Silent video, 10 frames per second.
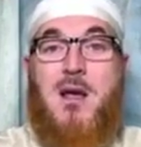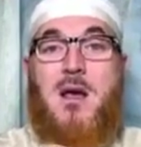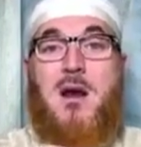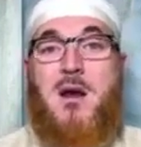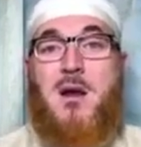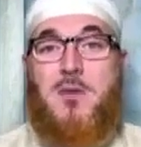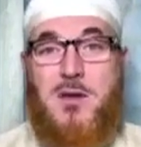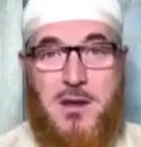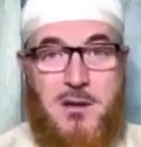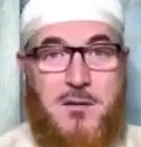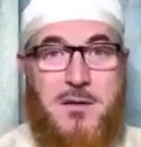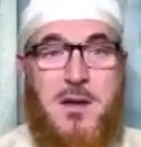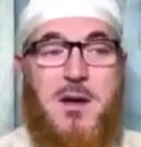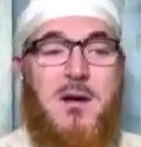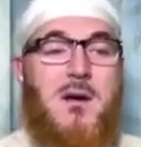Here in Huda
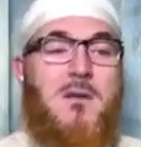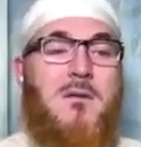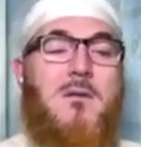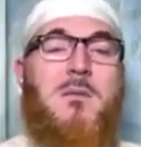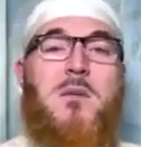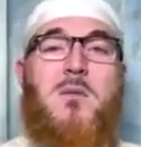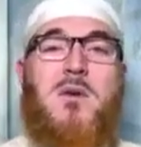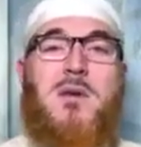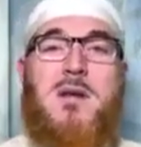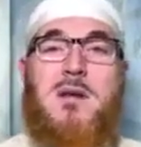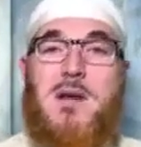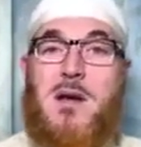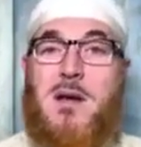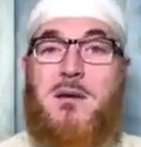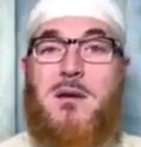TV, we'll be more than
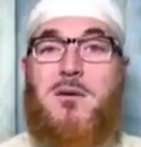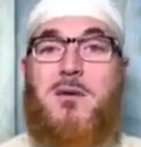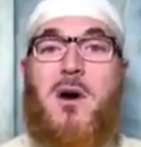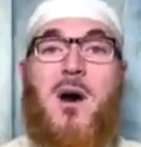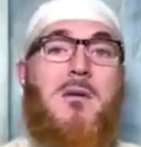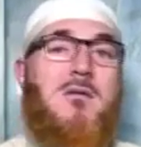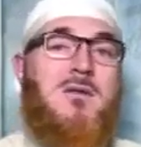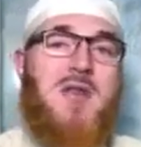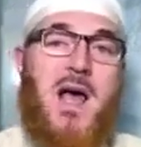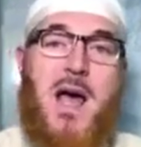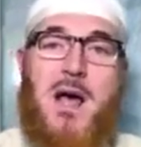delighted to always